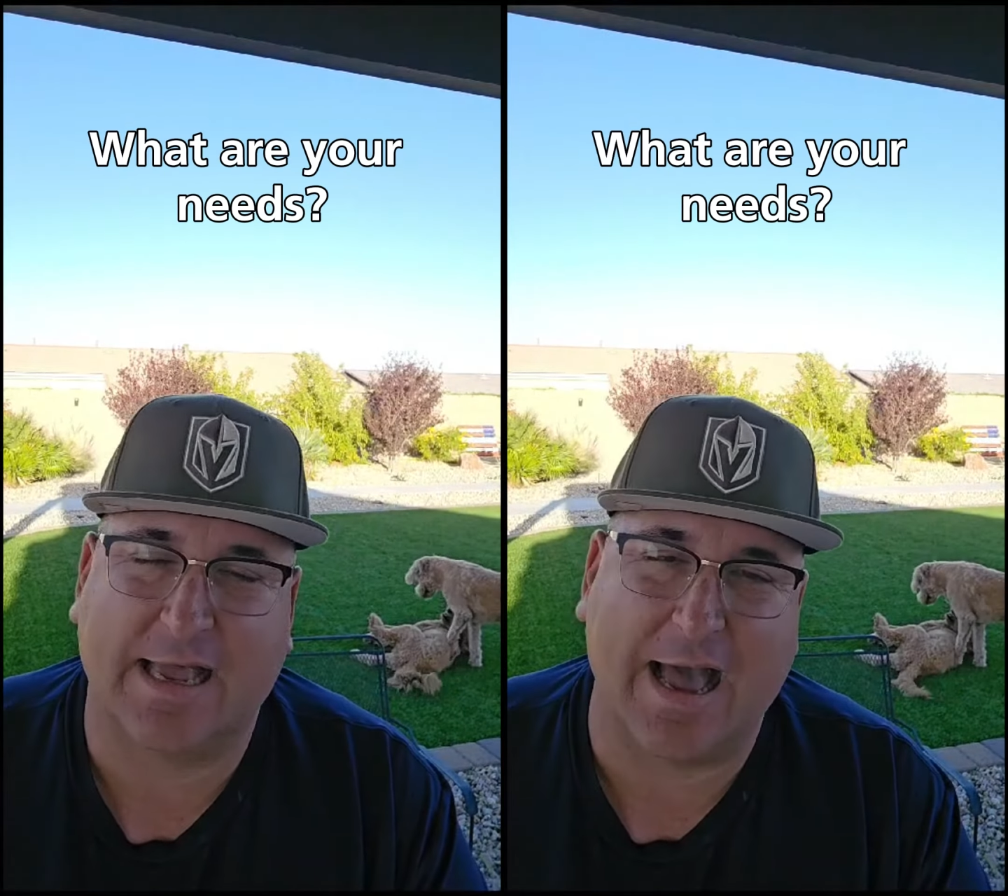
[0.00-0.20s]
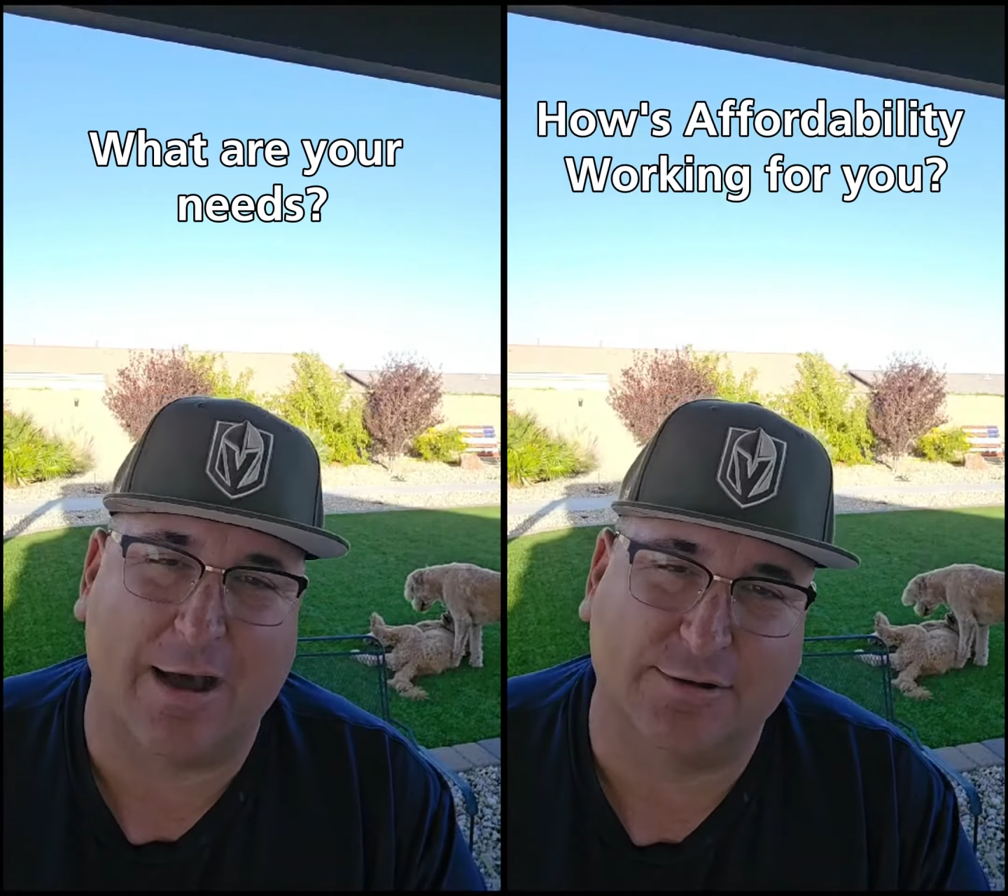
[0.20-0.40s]

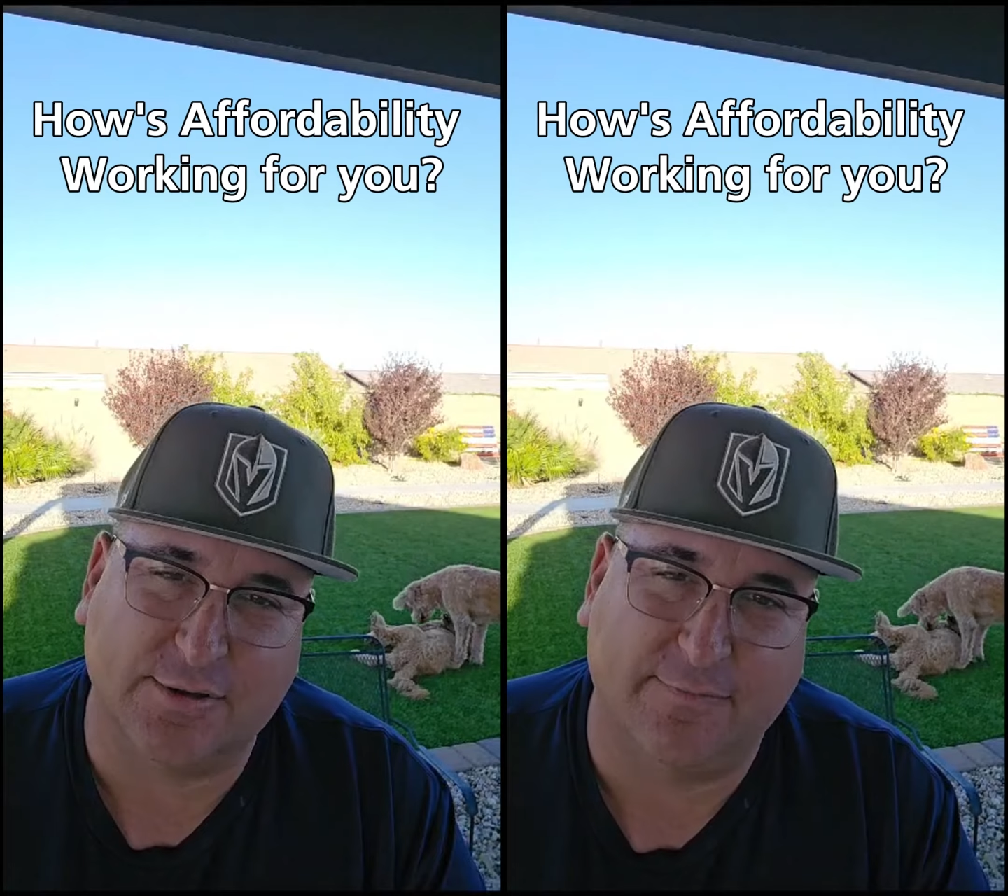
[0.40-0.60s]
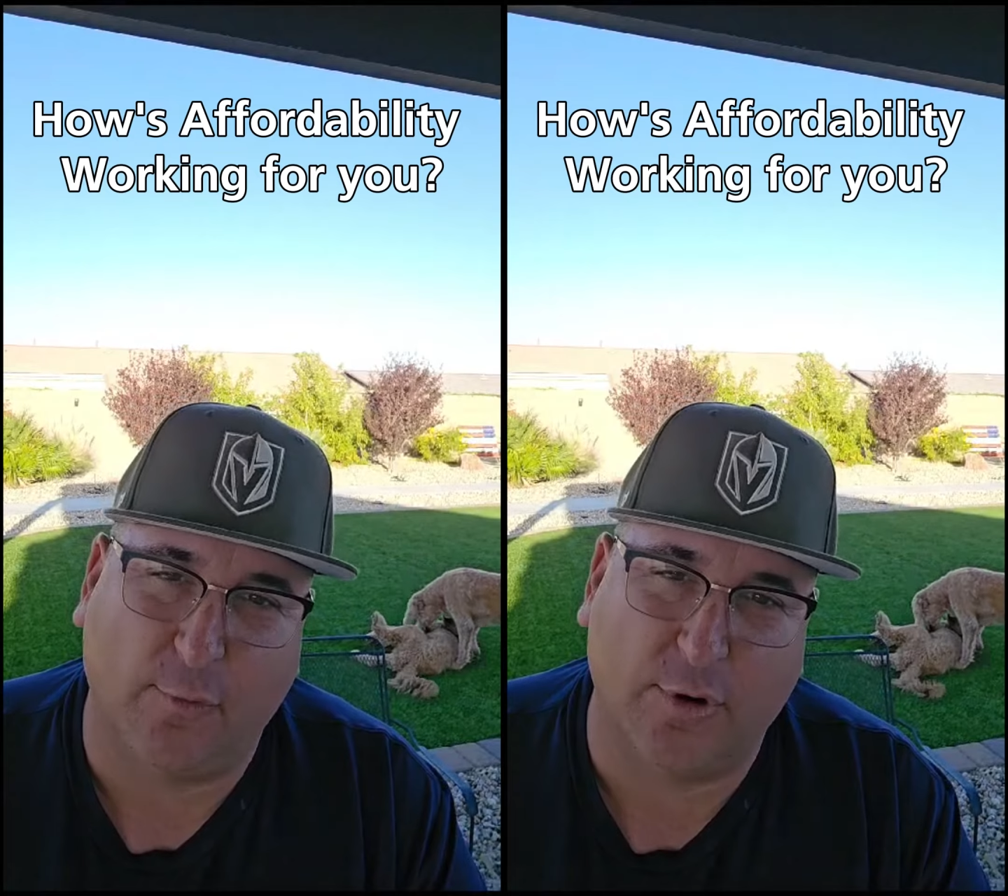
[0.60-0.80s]
How's
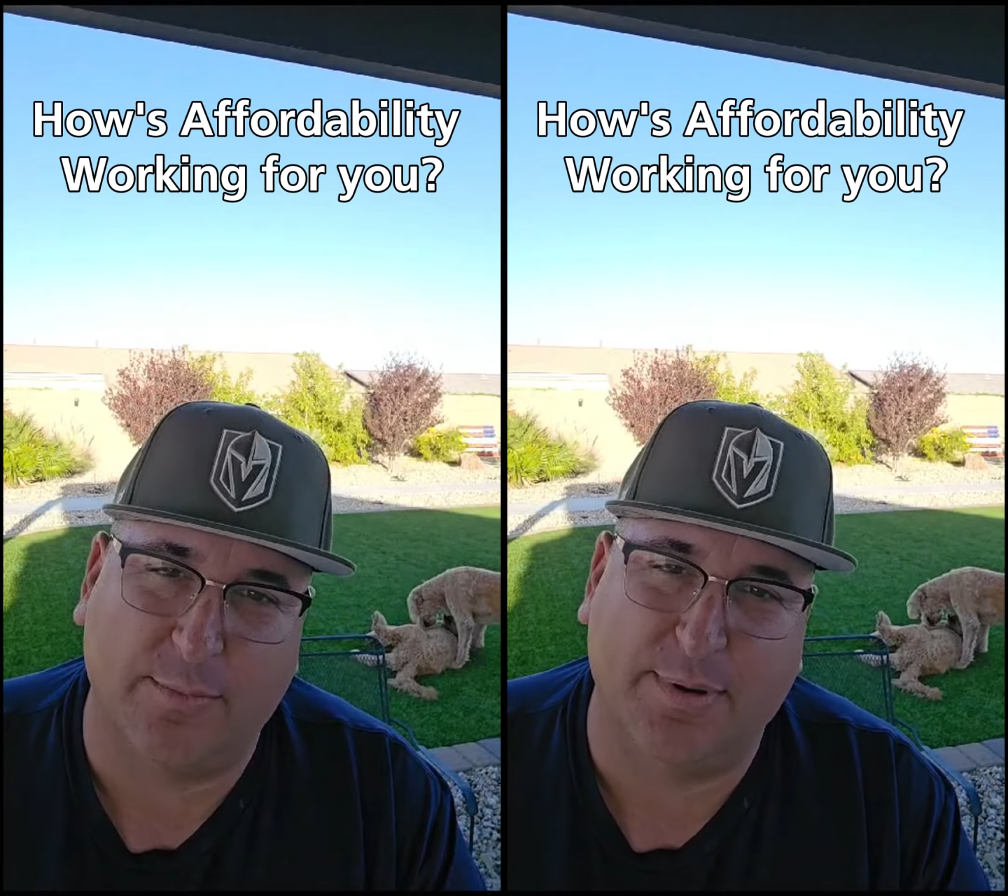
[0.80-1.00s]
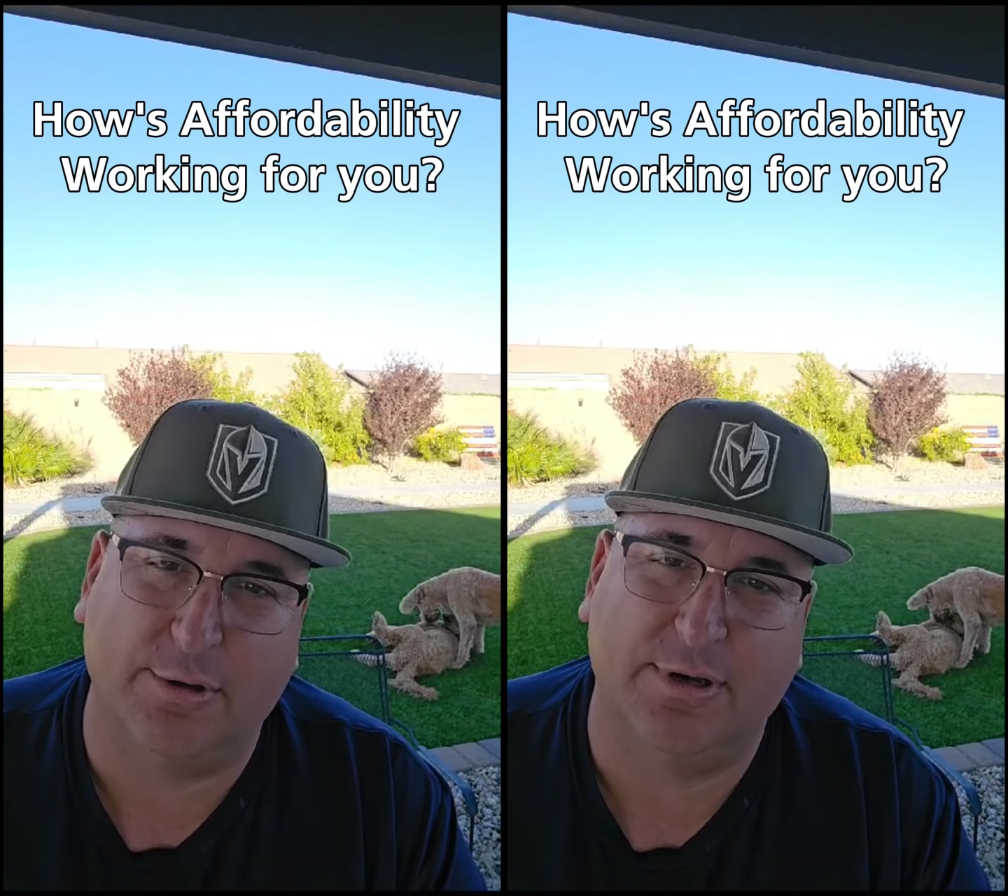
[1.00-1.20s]

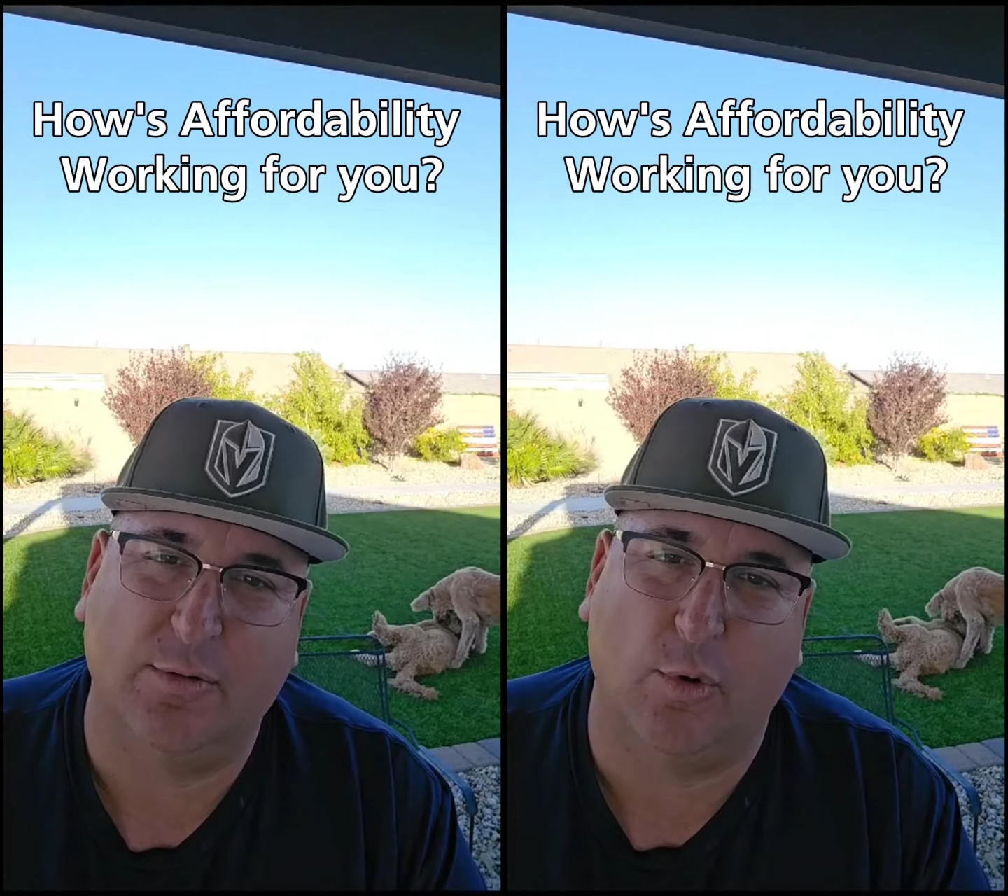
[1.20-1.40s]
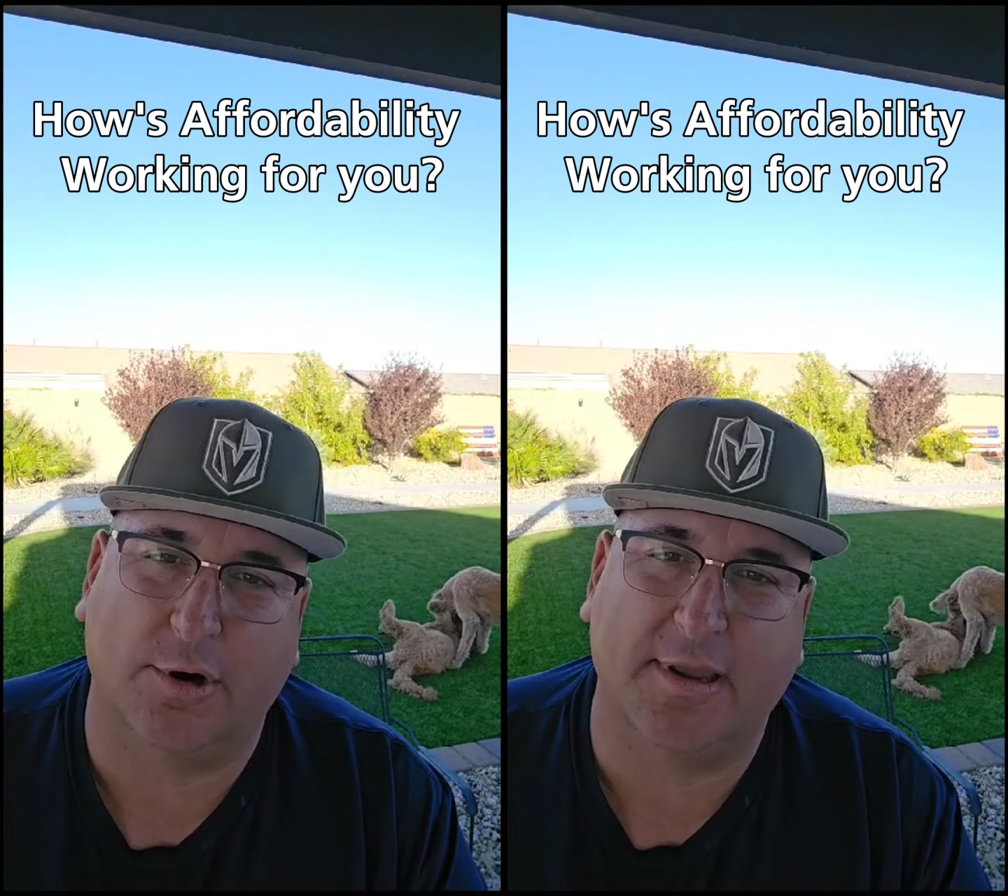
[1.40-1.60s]
affordability
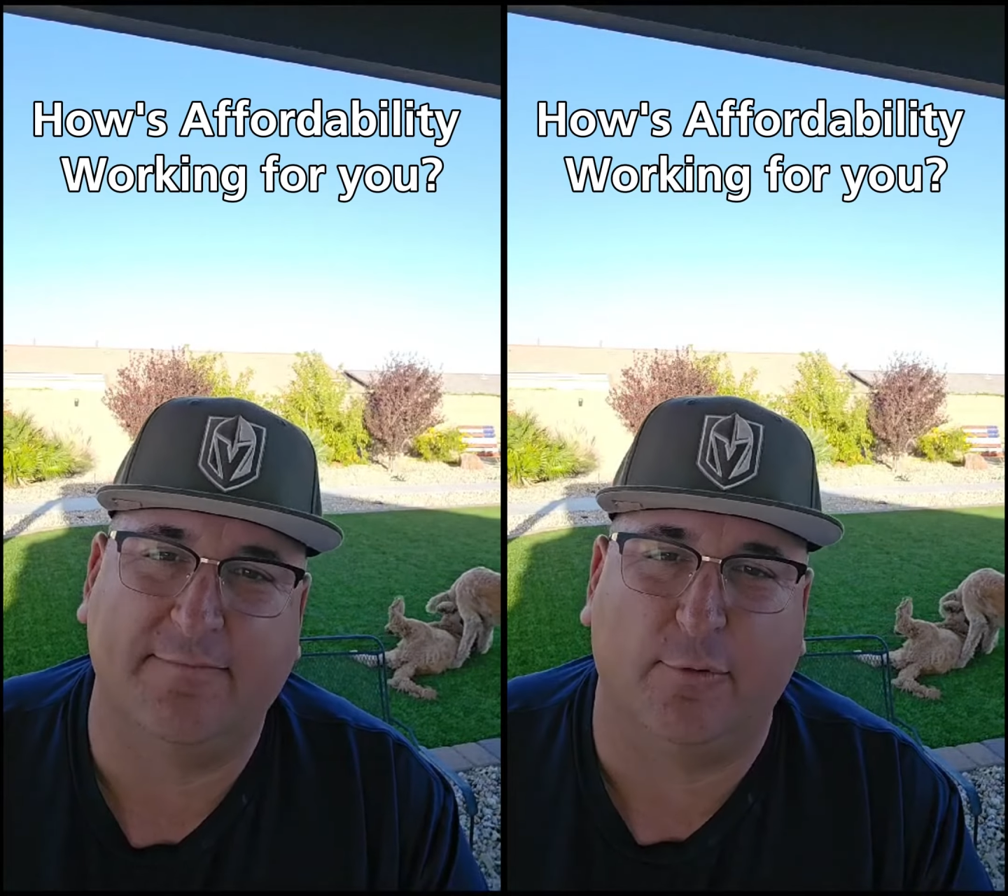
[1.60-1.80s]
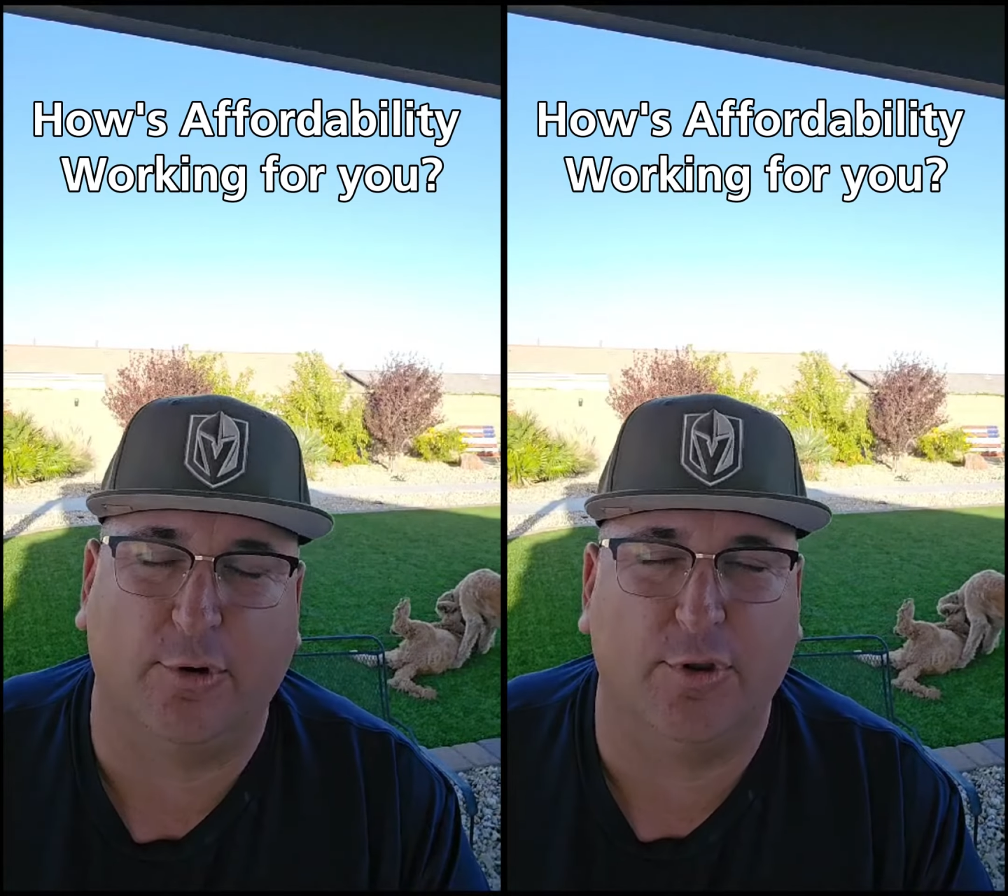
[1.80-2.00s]
working
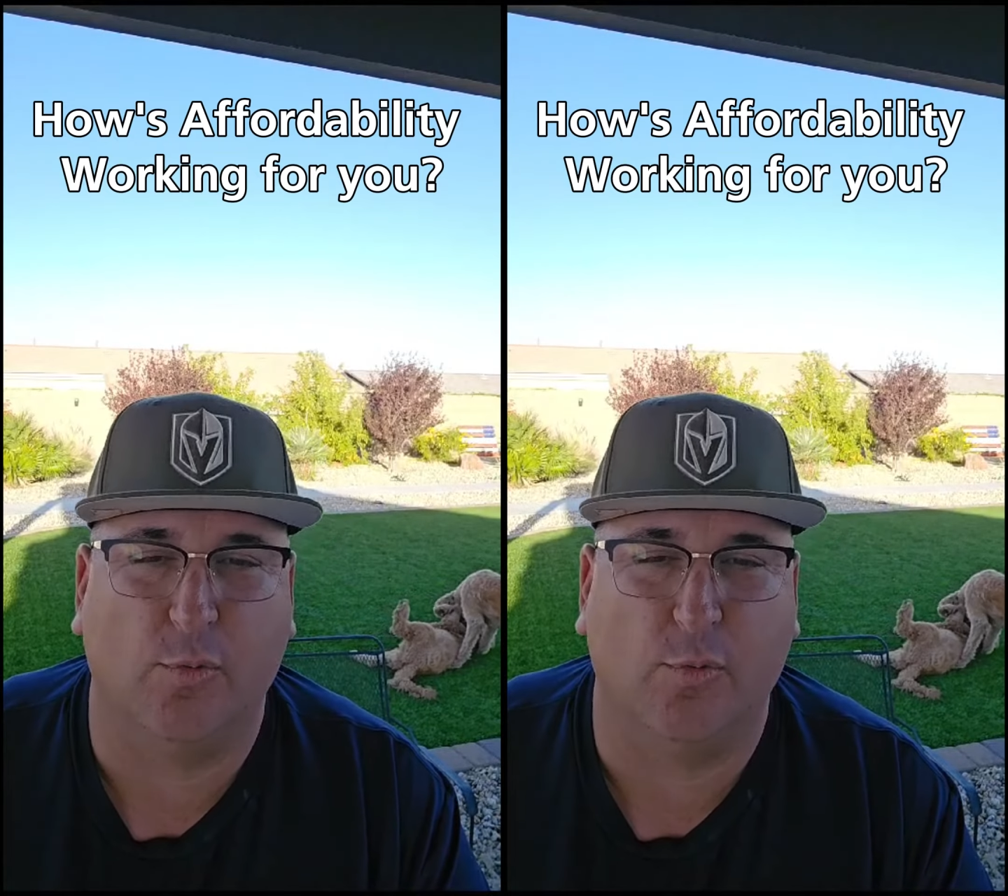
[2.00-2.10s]
for you?